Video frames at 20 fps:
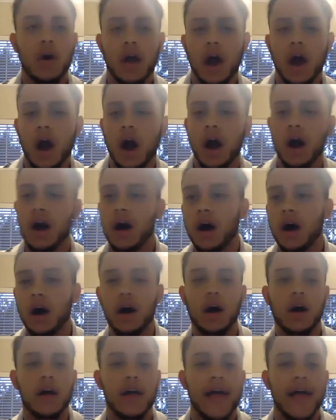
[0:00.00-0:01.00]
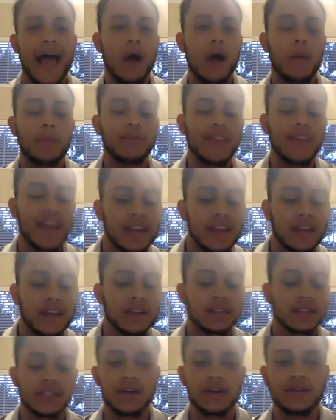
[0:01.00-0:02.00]
out planning
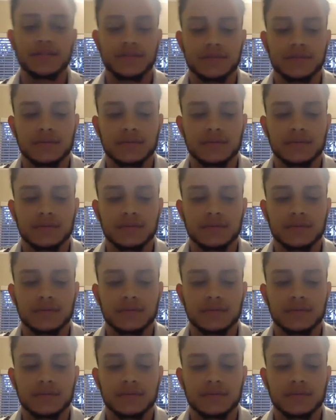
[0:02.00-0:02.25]
yourself,